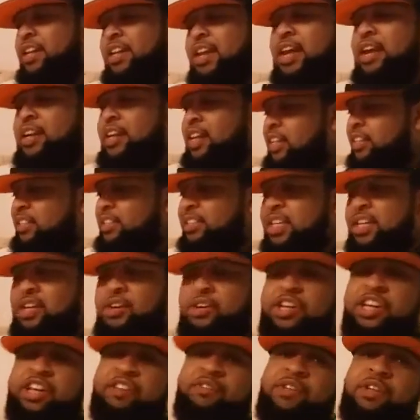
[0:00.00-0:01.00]
And they
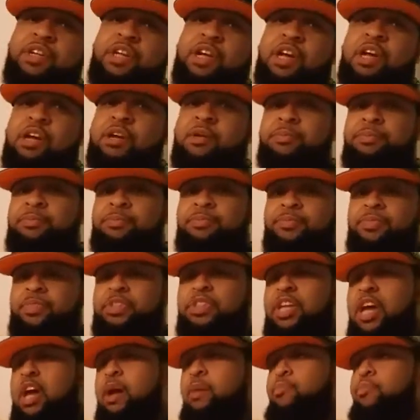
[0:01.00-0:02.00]
still giving
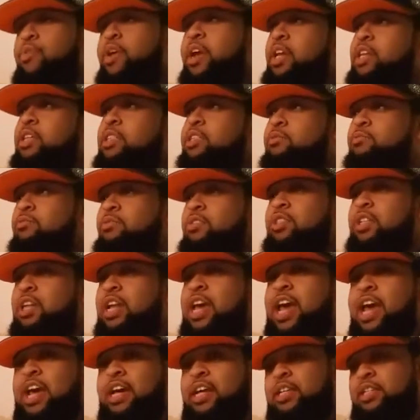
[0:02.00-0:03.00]
Tom Brady some
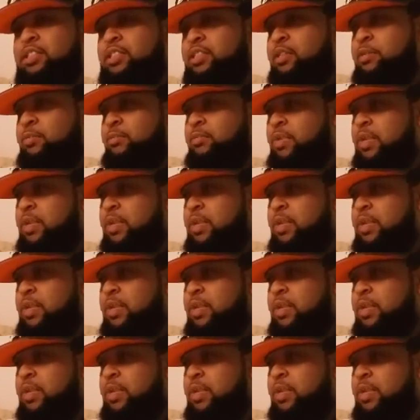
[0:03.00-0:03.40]
slack and